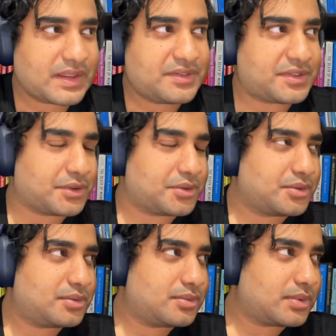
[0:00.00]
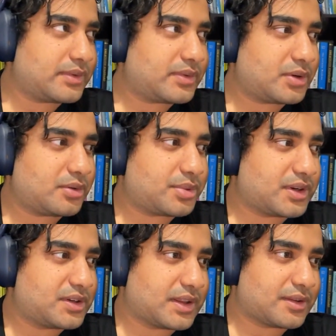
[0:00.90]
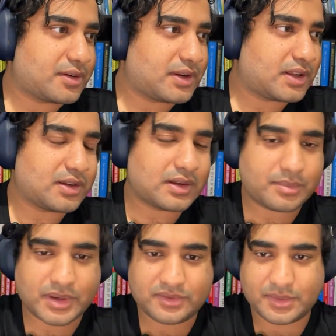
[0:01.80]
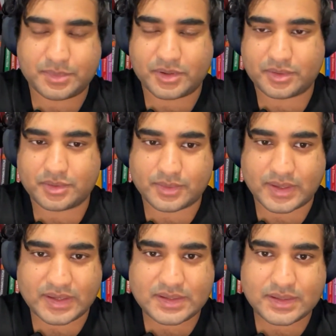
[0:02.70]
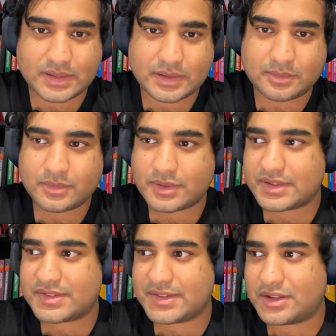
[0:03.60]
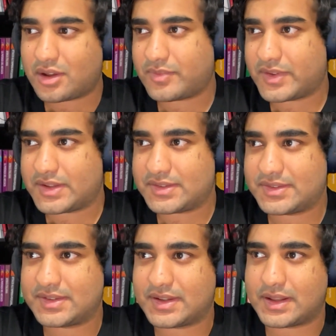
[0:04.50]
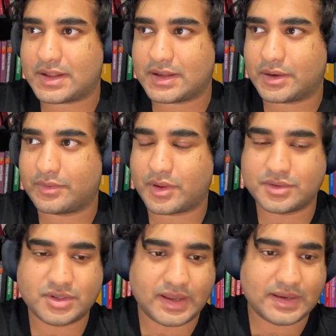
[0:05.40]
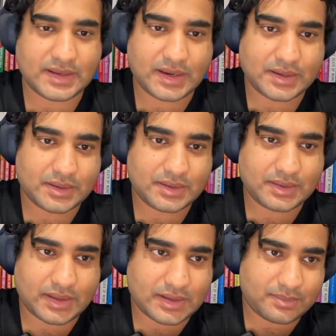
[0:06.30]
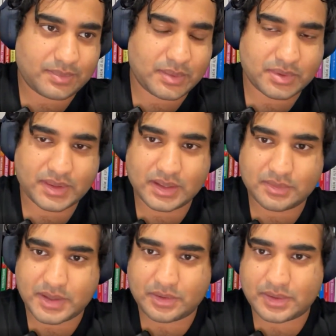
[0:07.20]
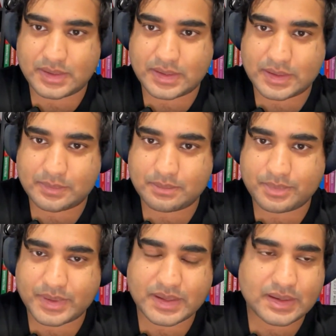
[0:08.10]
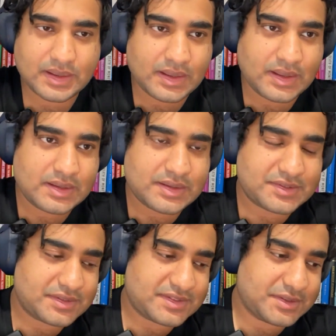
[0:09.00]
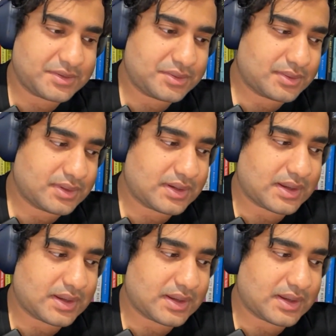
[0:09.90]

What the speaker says: So whenever you're putting together like a privacy protocol, right, there's the obvious kind of on-chain data that people think about, but there's also